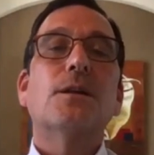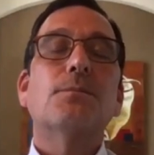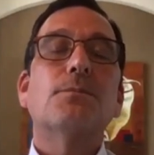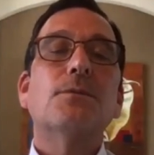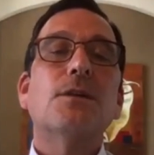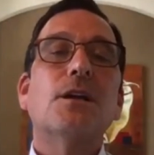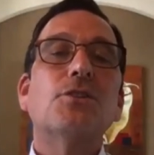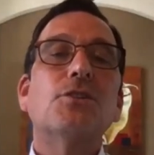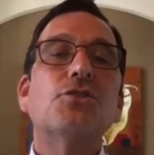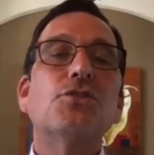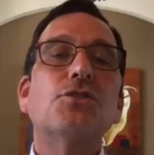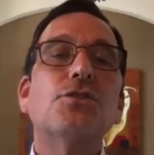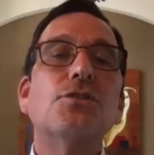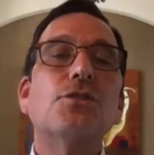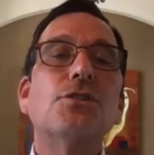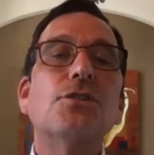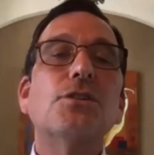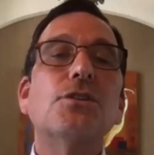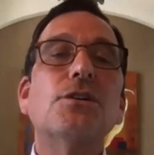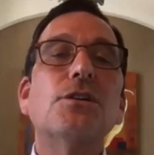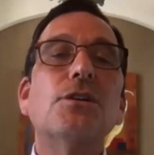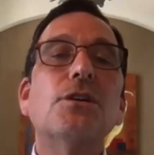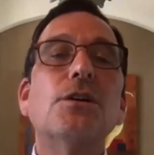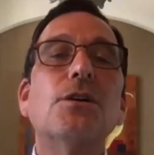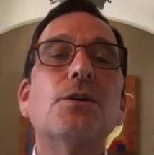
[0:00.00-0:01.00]
Not
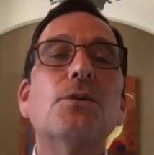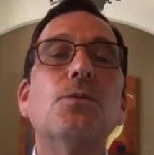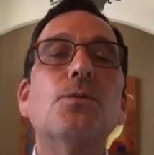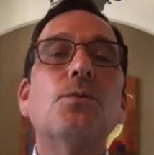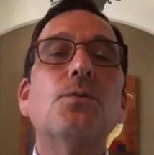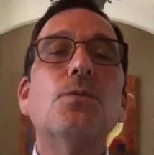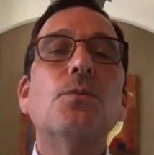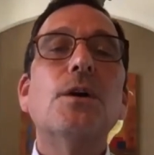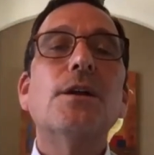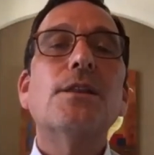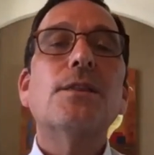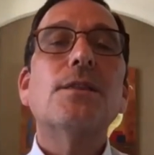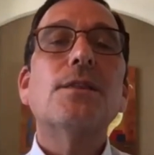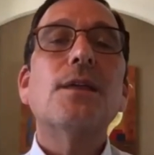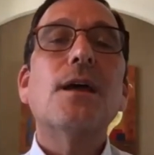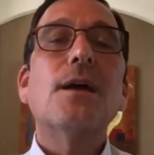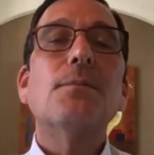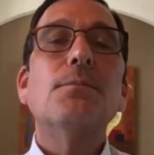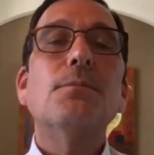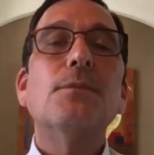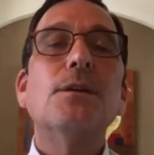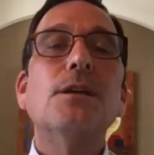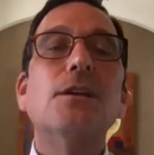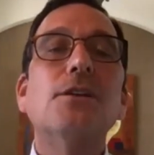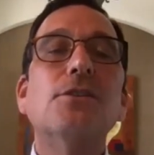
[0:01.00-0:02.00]
sure what
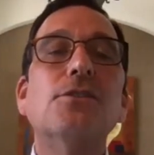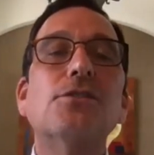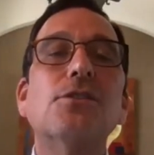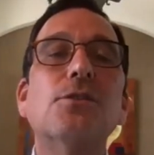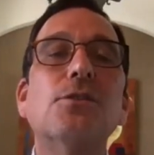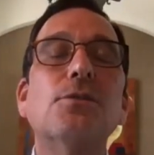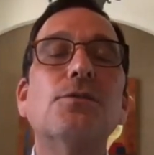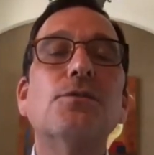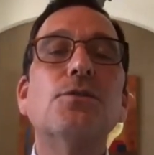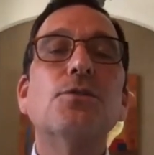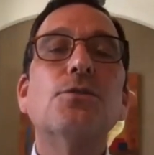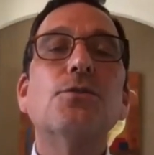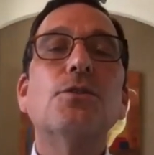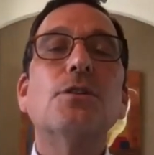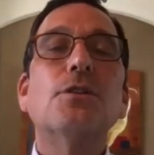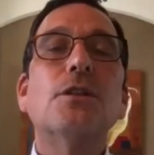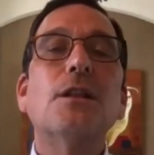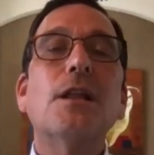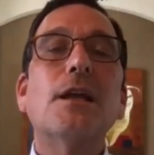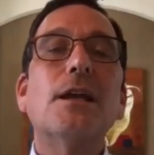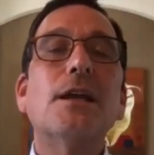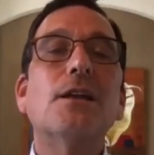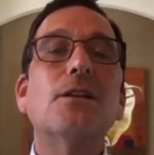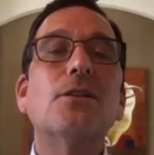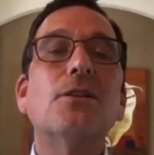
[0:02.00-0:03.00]
that means. So if you're a
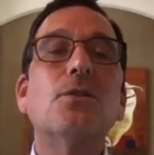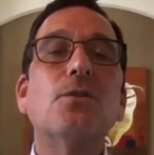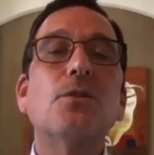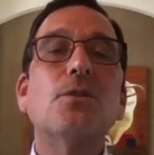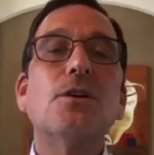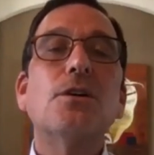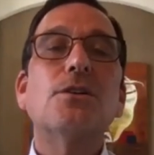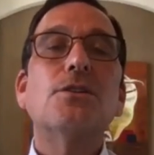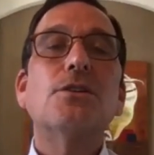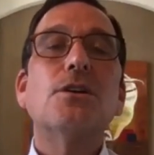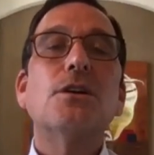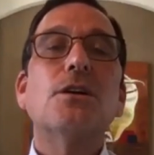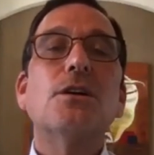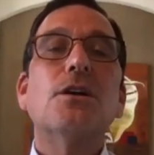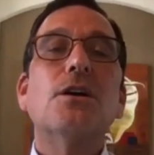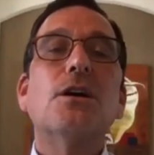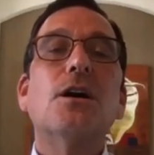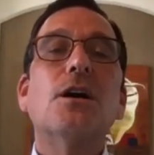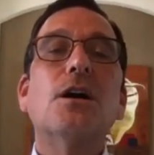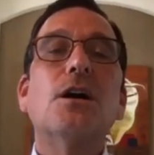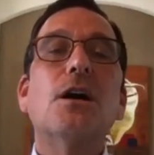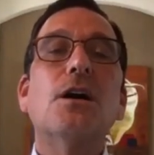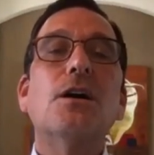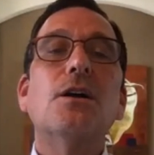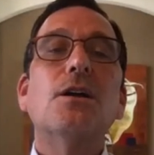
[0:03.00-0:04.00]
landlord
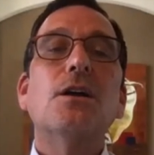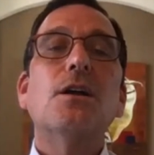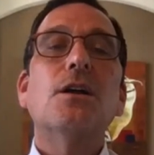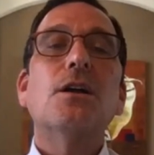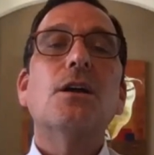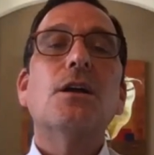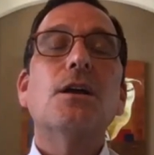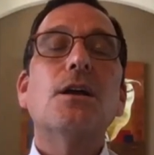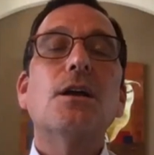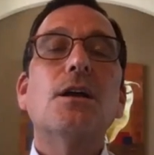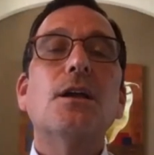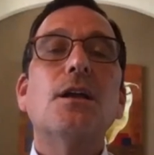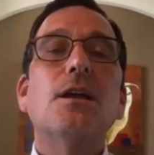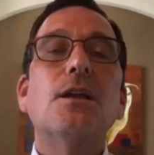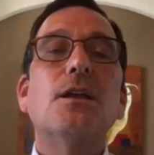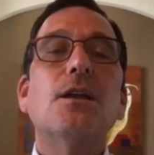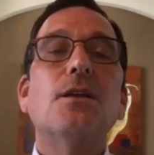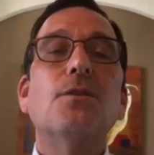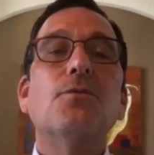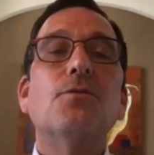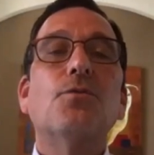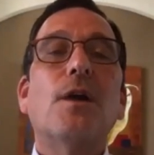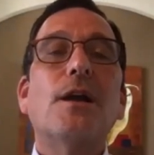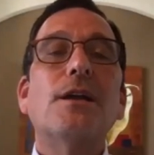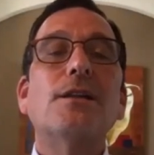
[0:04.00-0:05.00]
uh,
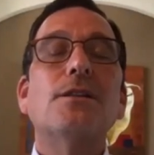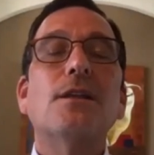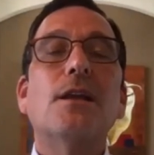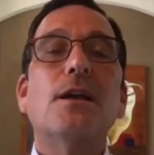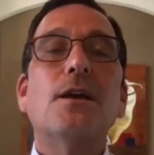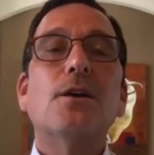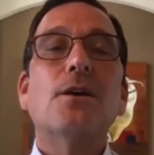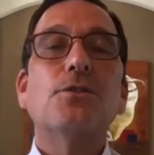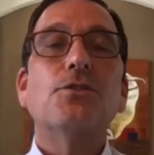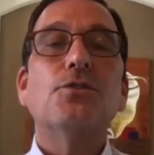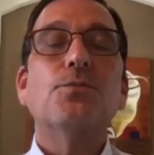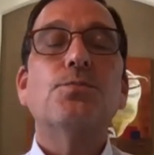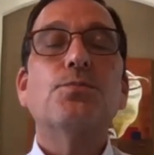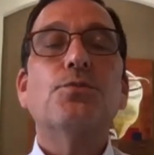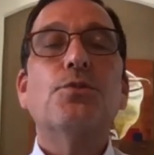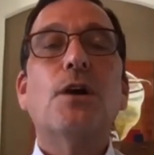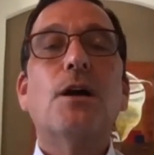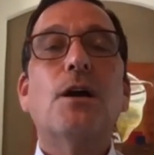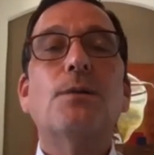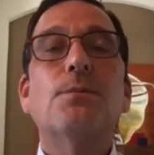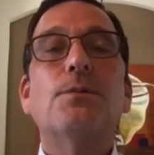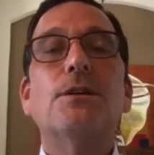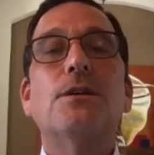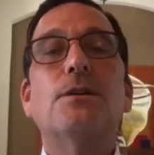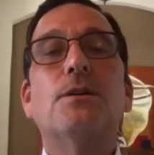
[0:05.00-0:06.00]
Right now, you
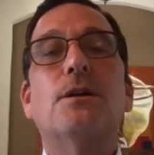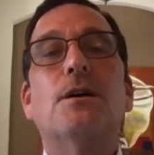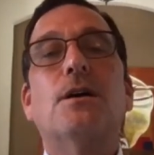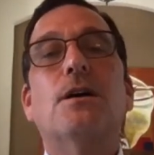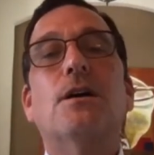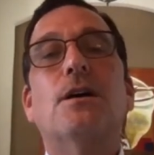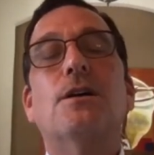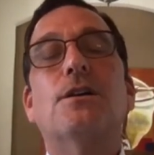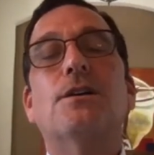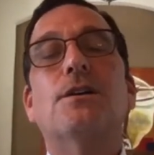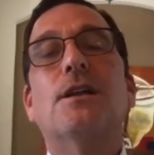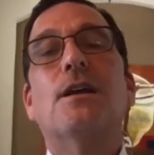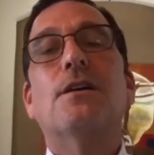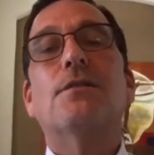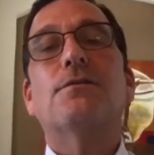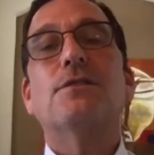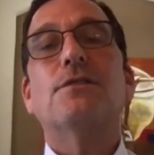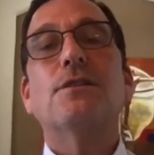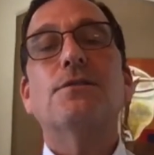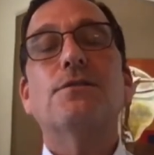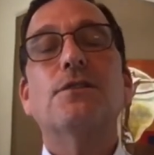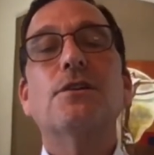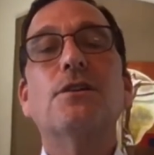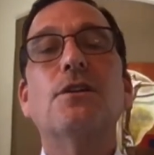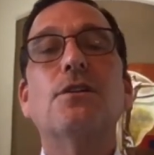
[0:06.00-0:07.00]
probably uh, are going to have
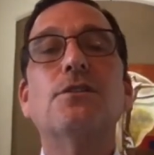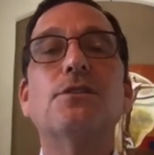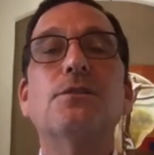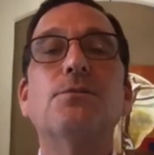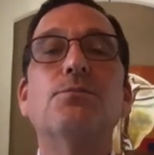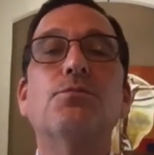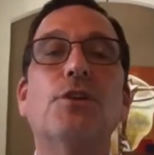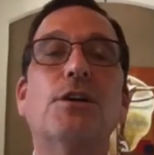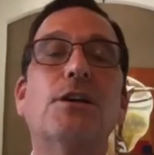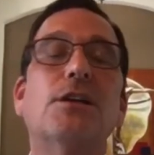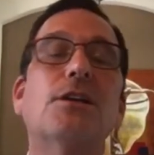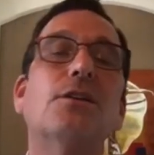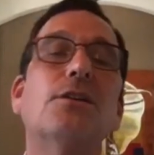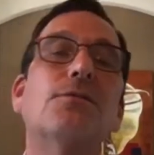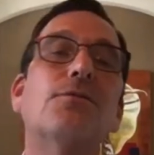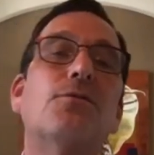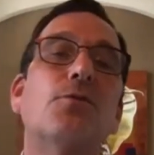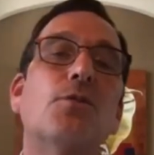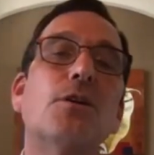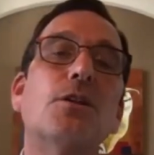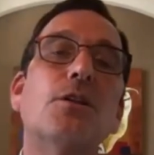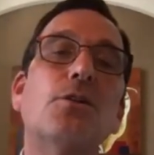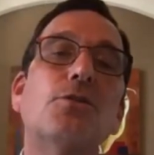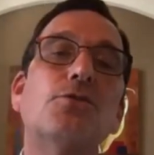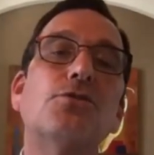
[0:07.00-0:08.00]
difficulty bringing a
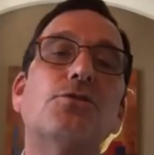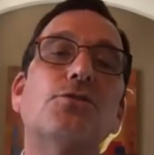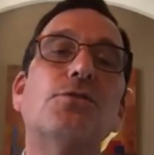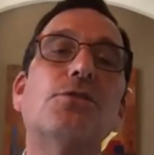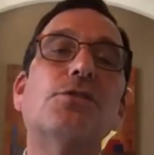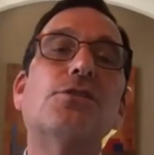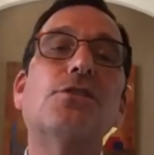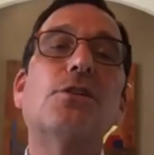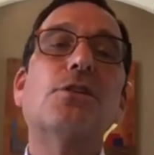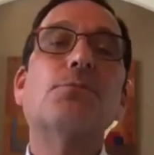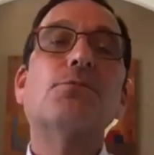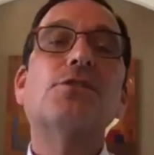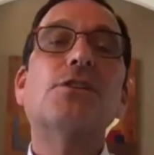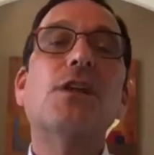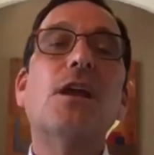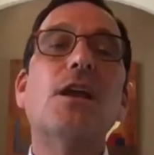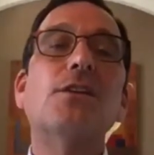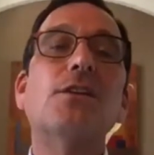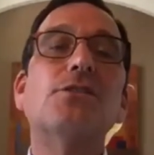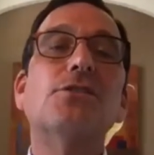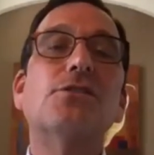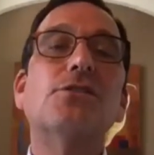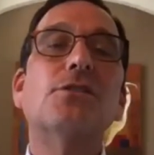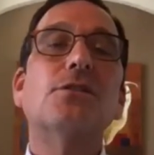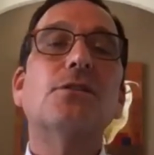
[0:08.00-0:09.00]
foreclosure in some
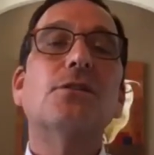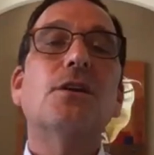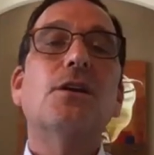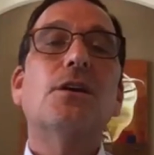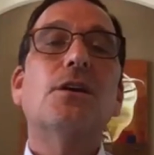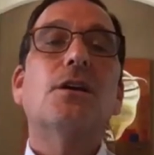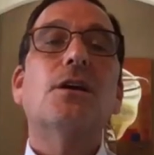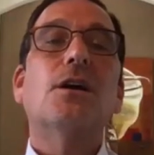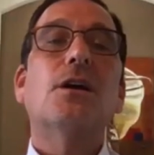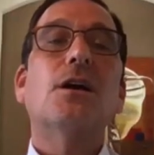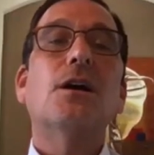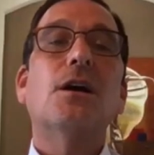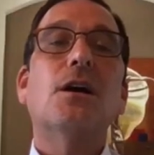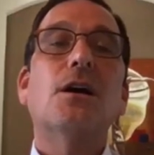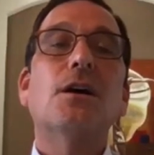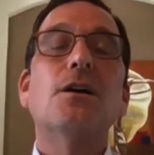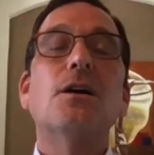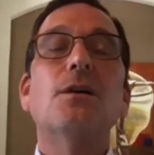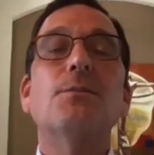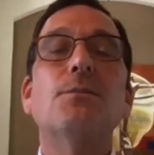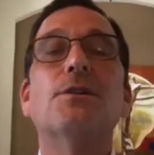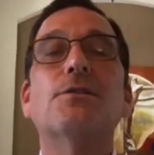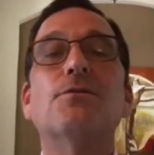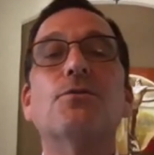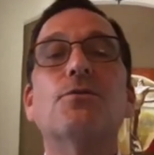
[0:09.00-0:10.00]
states, uh,
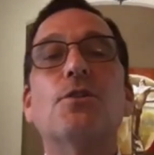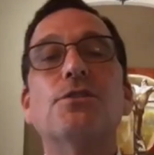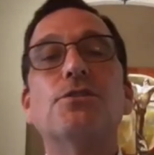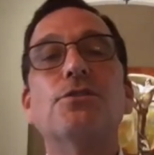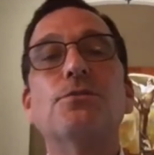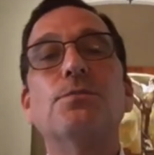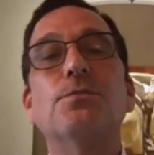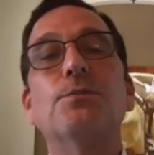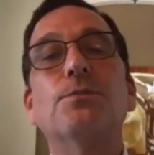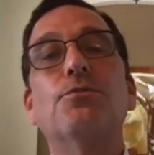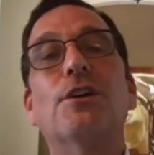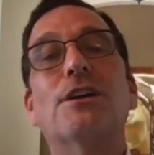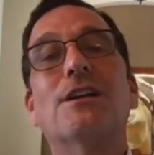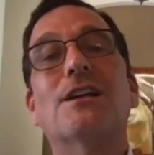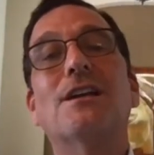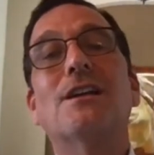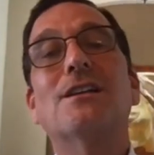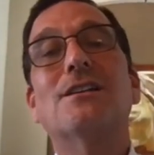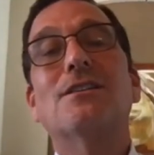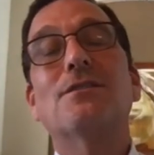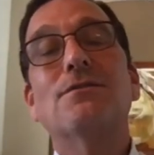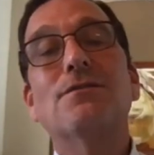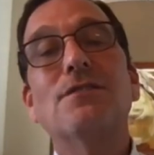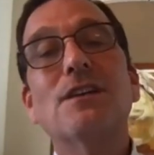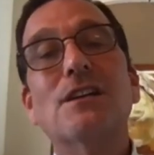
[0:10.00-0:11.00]
but of course, you'd be bringing
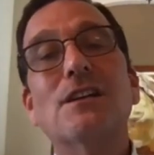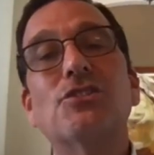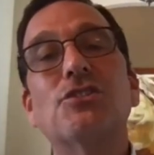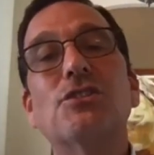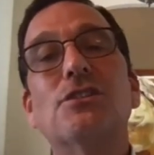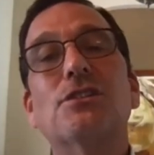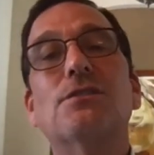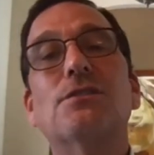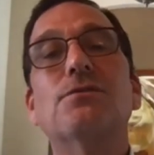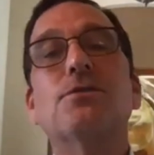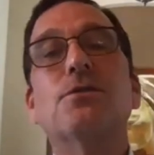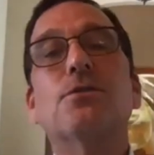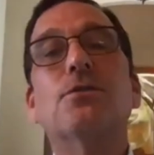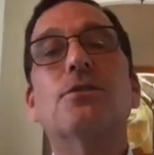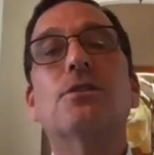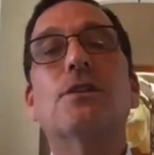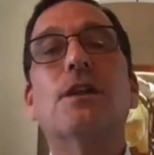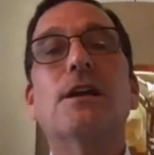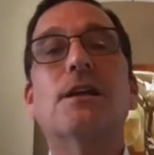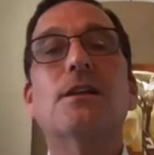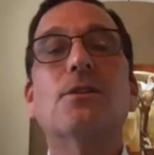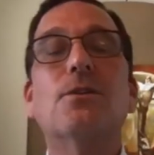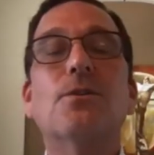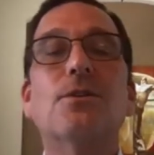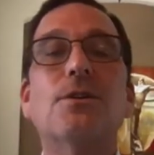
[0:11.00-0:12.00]
an eviction if you're a
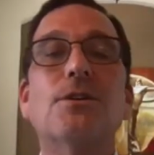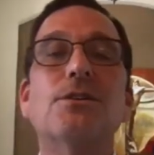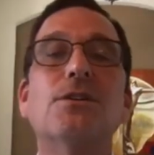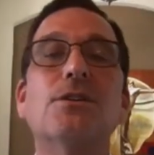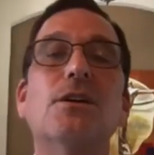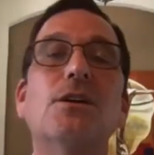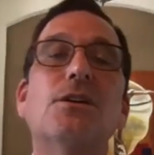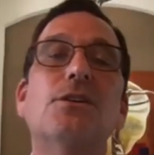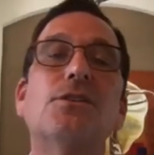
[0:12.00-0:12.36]
landlord.